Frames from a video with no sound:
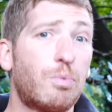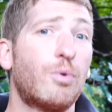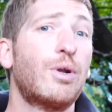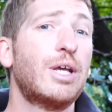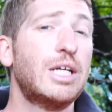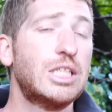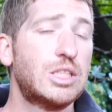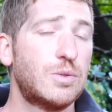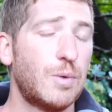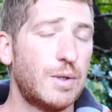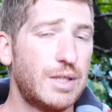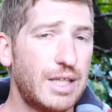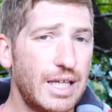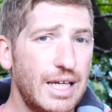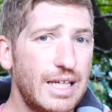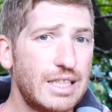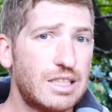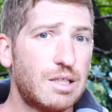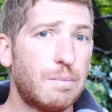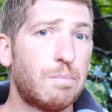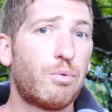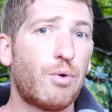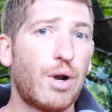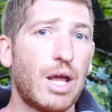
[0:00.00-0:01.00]
brings with it
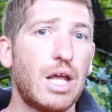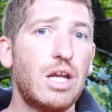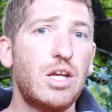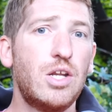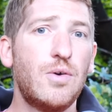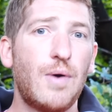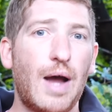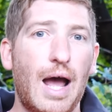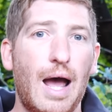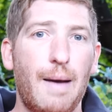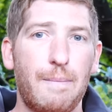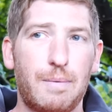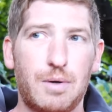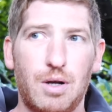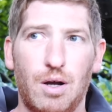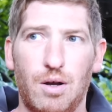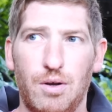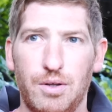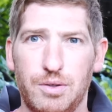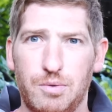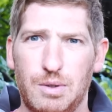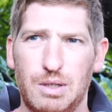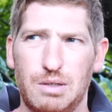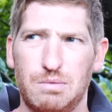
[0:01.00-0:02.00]
is a brand new app
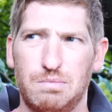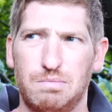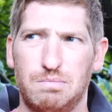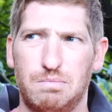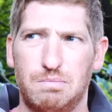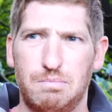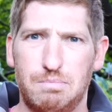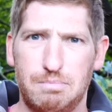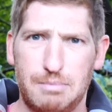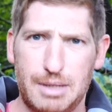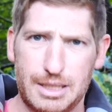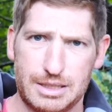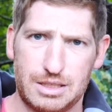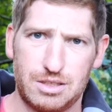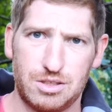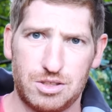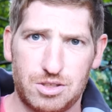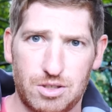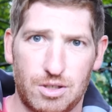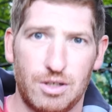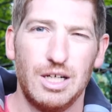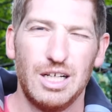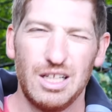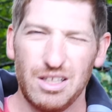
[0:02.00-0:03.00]
called, well, Messenger. A